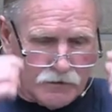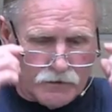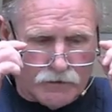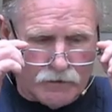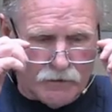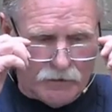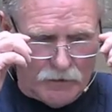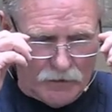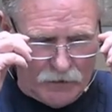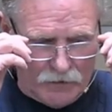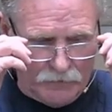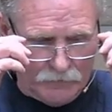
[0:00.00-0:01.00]

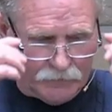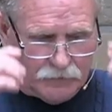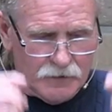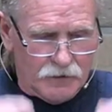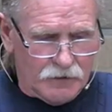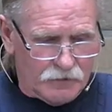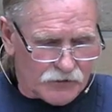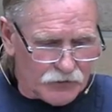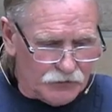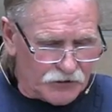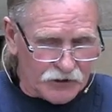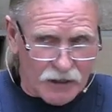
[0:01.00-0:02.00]
So
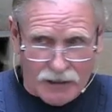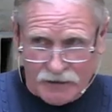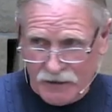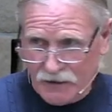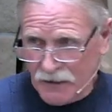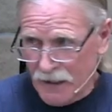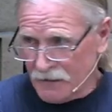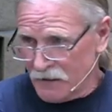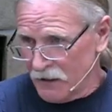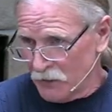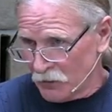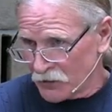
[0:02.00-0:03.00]
you can kind of get an
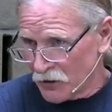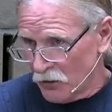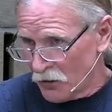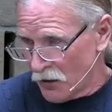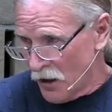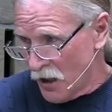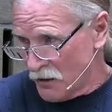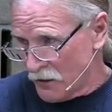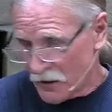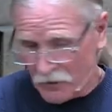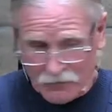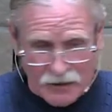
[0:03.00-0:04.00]
idea of what's going on
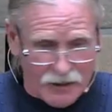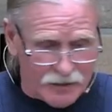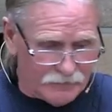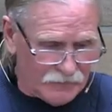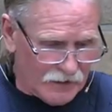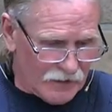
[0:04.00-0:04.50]
here, right?